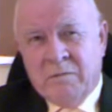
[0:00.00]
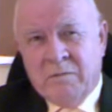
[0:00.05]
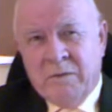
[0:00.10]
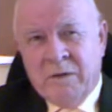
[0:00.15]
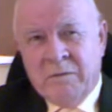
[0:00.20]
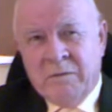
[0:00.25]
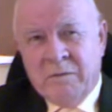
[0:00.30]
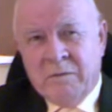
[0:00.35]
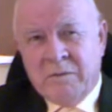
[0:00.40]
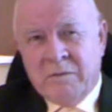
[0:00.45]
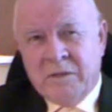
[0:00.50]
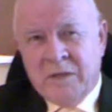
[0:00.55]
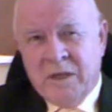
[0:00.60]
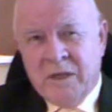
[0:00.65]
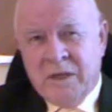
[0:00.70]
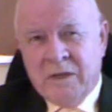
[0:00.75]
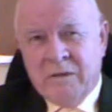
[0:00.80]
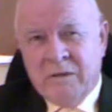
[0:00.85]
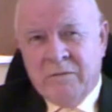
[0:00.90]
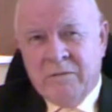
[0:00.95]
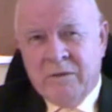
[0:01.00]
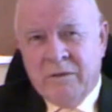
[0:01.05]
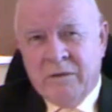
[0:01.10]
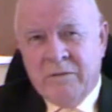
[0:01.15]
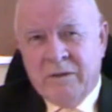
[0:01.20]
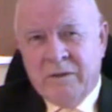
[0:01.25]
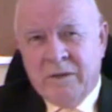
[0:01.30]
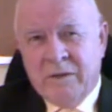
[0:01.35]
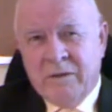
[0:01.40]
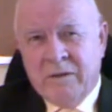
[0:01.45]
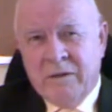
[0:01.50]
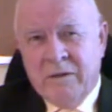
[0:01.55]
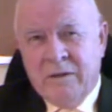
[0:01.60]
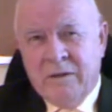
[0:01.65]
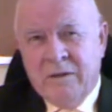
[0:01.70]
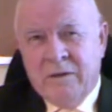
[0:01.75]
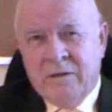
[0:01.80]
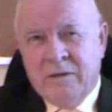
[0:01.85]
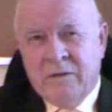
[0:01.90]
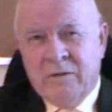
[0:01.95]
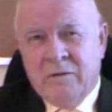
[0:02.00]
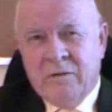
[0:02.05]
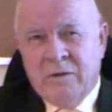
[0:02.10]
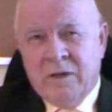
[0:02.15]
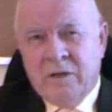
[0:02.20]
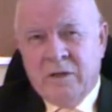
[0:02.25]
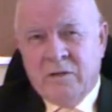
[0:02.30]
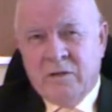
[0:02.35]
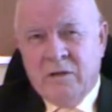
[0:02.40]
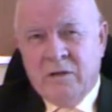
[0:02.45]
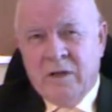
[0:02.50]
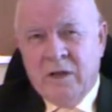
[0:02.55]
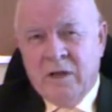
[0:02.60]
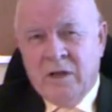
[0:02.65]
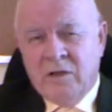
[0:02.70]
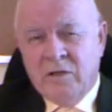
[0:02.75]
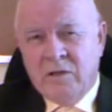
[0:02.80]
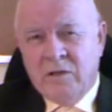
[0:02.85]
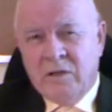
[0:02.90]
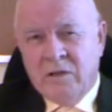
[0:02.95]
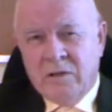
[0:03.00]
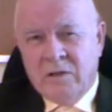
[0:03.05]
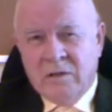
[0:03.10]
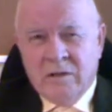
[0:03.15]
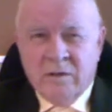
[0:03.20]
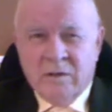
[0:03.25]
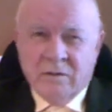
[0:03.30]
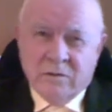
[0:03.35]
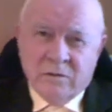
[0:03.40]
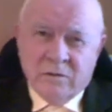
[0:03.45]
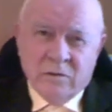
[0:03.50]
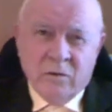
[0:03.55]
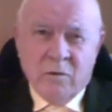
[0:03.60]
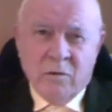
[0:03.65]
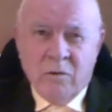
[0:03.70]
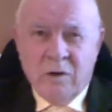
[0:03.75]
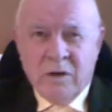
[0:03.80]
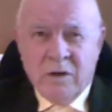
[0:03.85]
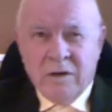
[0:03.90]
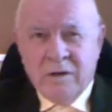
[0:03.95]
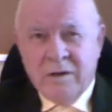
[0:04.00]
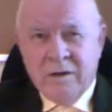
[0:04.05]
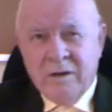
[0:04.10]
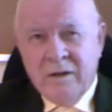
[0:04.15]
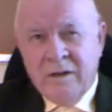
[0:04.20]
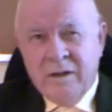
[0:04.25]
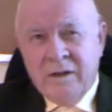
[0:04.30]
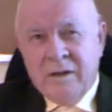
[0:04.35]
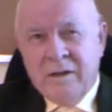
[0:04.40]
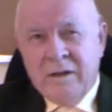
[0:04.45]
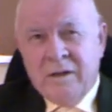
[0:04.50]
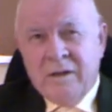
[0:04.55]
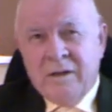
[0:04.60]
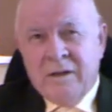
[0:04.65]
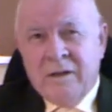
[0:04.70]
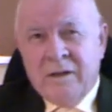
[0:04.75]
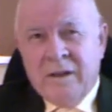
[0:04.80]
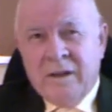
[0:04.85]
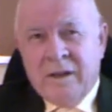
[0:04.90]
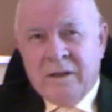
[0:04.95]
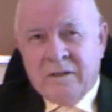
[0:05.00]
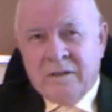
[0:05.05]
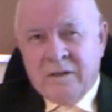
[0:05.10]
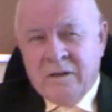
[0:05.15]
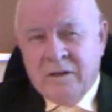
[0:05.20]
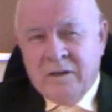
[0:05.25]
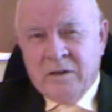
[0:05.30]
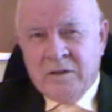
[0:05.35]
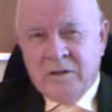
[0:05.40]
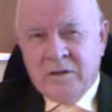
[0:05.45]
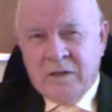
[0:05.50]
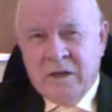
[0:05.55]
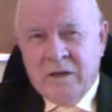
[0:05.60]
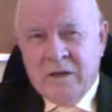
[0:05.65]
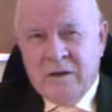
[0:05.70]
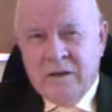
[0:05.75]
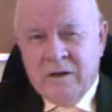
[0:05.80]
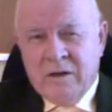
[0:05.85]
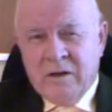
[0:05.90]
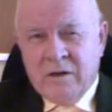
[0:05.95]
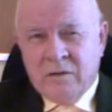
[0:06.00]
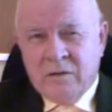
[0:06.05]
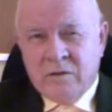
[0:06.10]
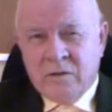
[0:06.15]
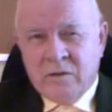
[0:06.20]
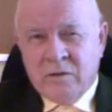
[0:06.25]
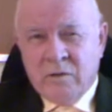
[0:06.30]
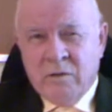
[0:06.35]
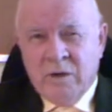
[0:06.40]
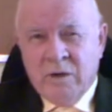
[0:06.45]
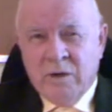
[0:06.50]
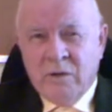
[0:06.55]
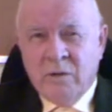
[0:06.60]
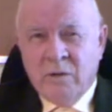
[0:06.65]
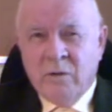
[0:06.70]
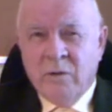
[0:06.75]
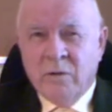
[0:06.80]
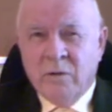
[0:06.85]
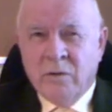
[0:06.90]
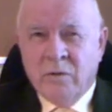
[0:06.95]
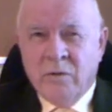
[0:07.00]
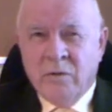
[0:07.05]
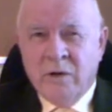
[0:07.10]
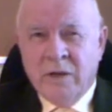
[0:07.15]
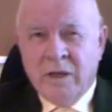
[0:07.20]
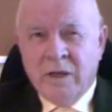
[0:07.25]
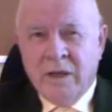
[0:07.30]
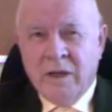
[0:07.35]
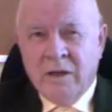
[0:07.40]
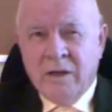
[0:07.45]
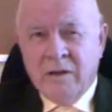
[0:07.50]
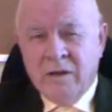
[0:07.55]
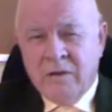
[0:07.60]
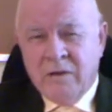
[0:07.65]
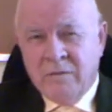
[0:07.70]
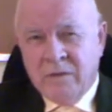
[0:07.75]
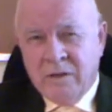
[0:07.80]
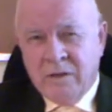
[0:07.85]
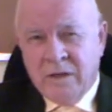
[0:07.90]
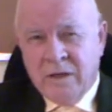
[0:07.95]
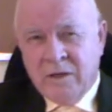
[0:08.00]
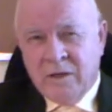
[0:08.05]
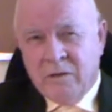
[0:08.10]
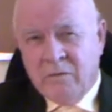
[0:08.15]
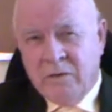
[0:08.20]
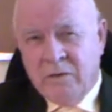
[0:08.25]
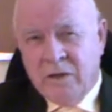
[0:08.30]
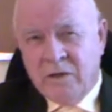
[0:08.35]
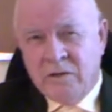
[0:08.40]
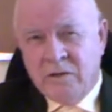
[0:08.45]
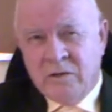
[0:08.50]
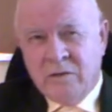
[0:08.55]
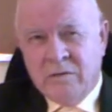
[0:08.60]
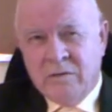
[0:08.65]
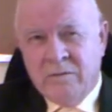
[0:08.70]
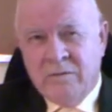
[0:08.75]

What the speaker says: minimum standard of living, to an education, and so on, as enunciated in Articles 22 to 28 of the Declaration.